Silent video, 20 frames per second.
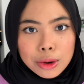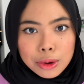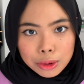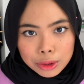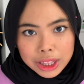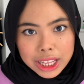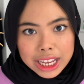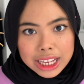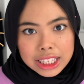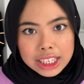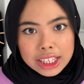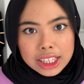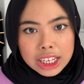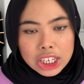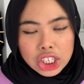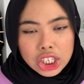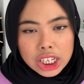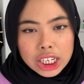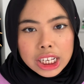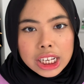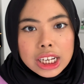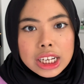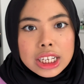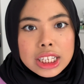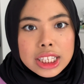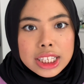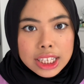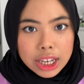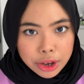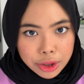OLENS is actually a
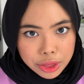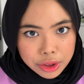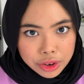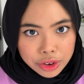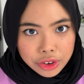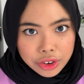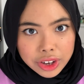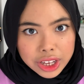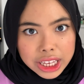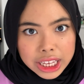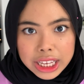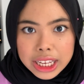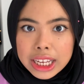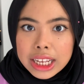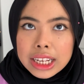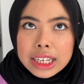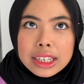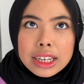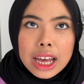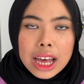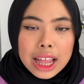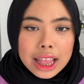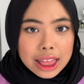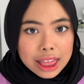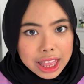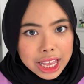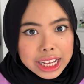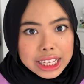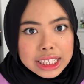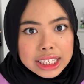South Korean
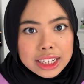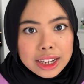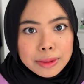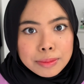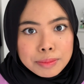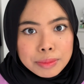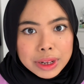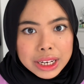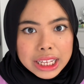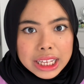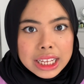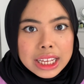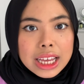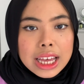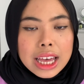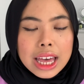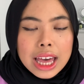lens company